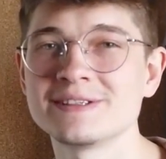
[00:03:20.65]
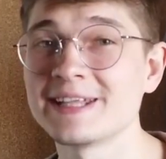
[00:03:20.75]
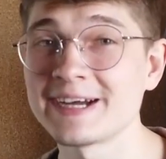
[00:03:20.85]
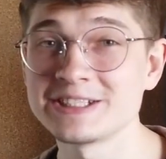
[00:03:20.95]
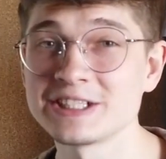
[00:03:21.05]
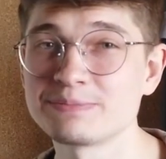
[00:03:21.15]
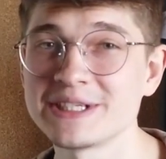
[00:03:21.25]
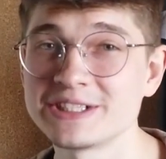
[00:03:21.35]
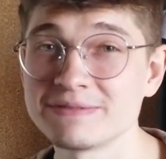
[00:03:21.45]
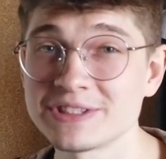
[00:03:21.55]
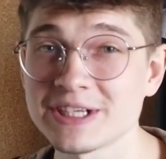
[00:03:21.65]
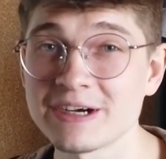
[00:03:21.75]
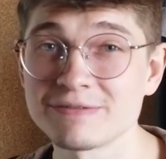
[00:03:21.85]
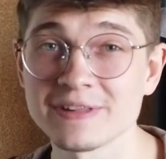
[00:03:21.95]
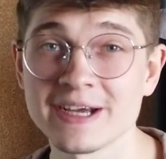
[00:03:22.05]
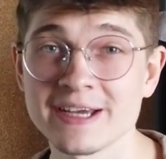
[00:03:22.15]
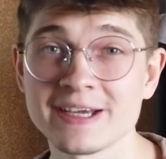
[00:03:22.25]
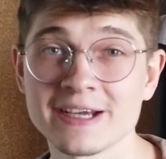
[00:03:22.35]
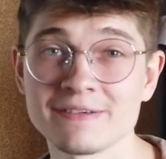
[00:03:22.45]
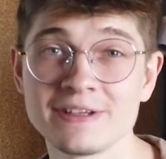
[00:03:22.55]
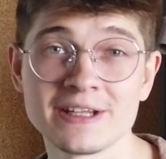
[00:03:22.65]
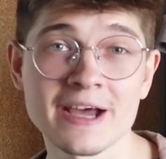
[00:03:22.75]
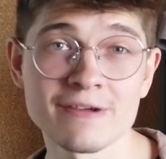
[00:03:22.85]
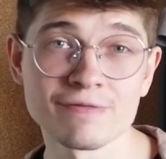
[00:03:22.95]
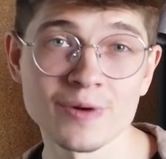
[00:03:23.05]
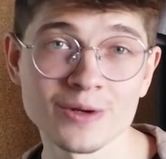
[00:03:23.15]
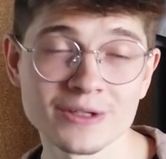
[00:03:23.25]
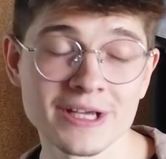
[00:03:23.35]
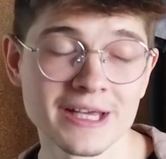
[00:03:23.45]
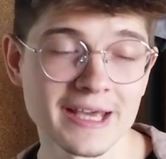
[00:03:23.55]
nice expensive stuff like having an iPhone,